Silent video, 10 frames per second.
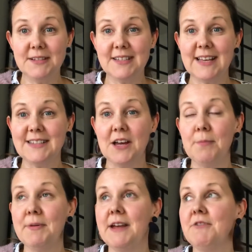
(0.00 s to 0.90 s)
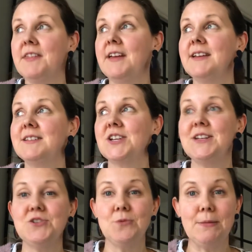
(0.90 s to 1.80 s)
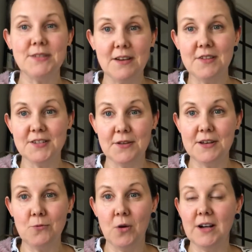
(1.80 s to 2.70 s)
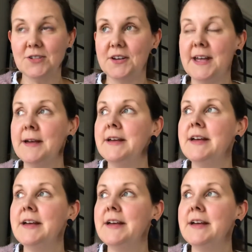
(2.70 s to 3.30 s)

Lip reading: to set up and everything and change your website so that it worked on it.